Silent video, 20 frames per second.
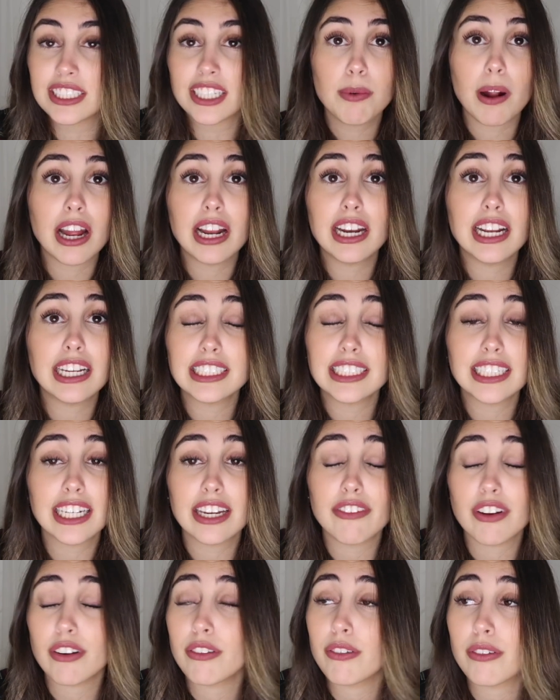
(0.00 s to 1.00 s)
Probably doesn't
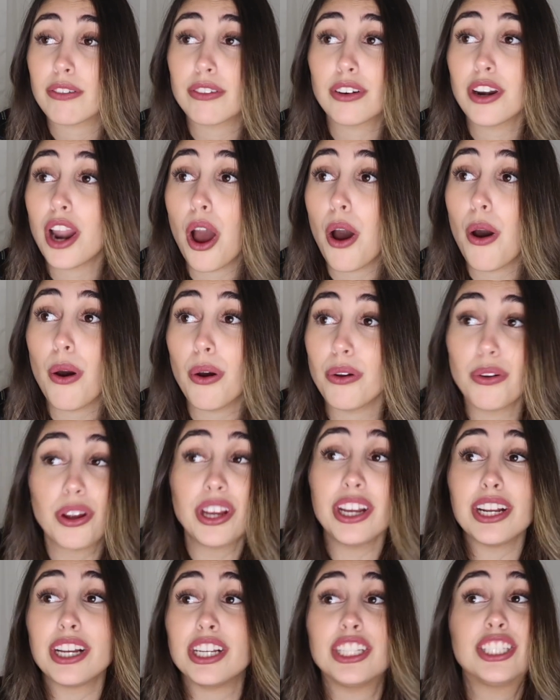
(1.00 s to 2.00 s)
even know,
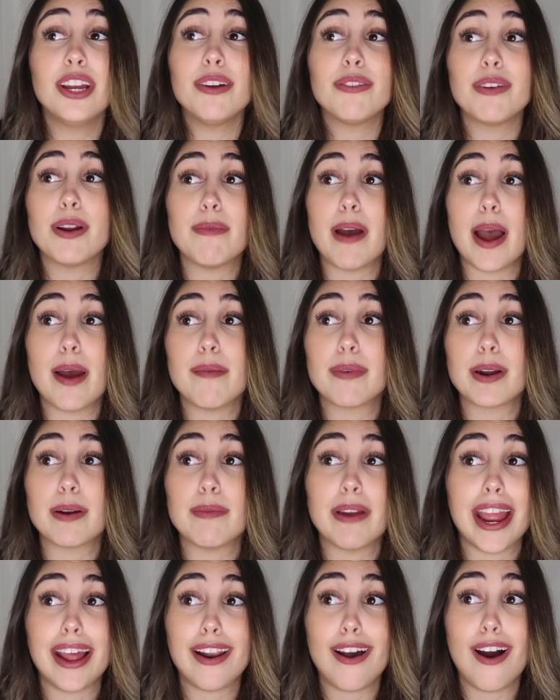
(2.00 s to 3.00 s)
he doesn't remember
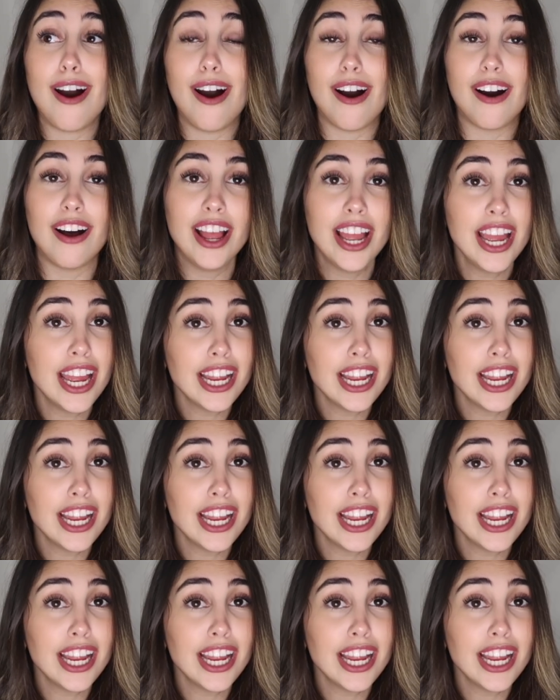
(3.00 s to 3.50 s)
me at all.